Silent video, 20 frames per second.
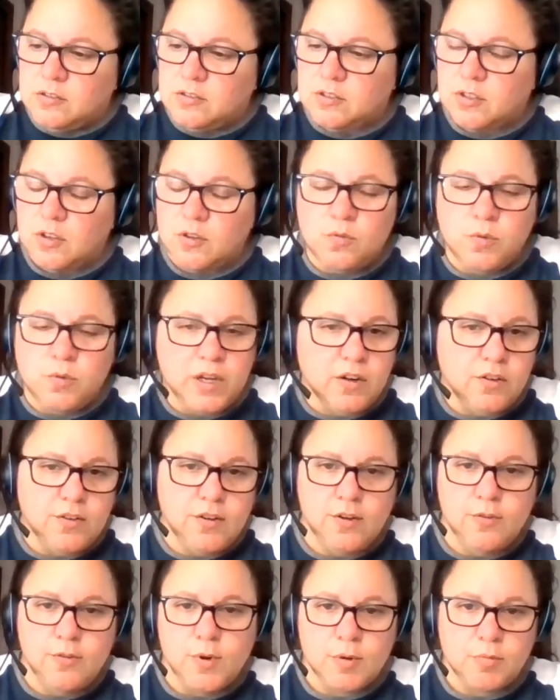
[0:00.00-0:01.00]
So we
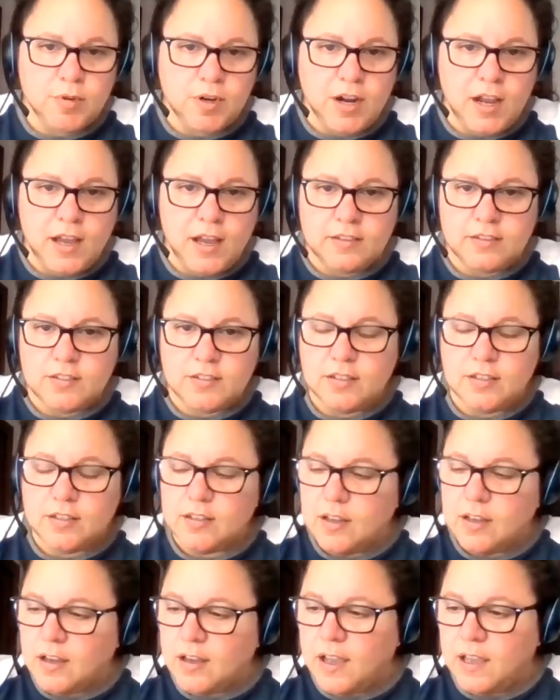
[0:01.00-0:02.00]
don't know where we're at.
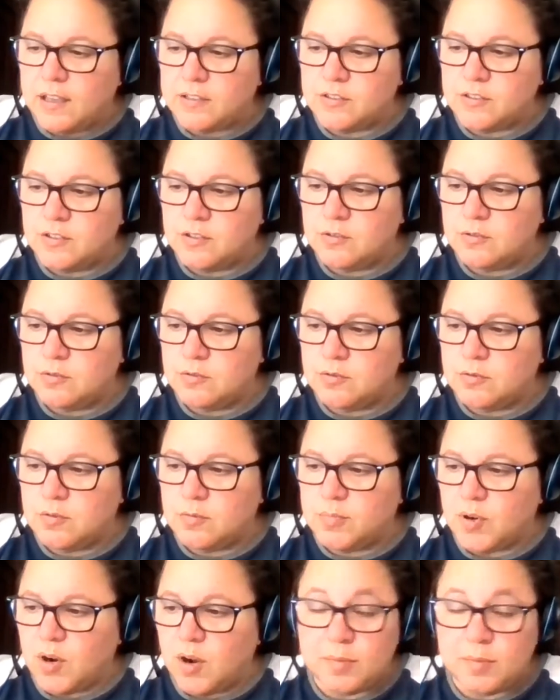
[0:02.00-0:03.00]
As
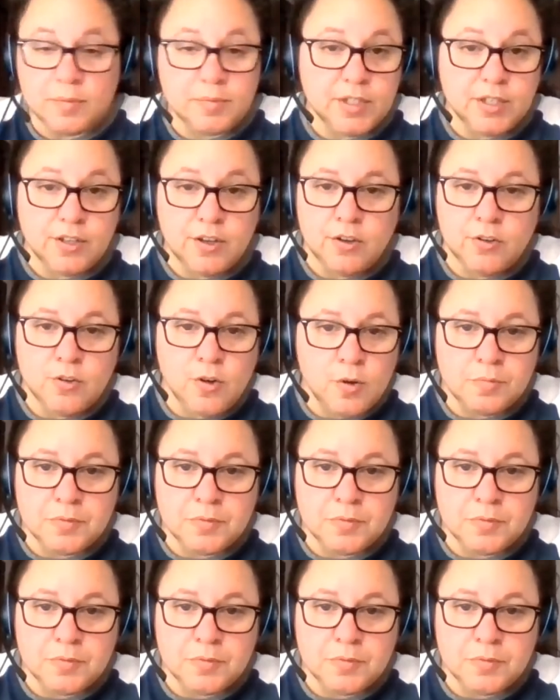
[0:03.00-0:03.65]
you probably know,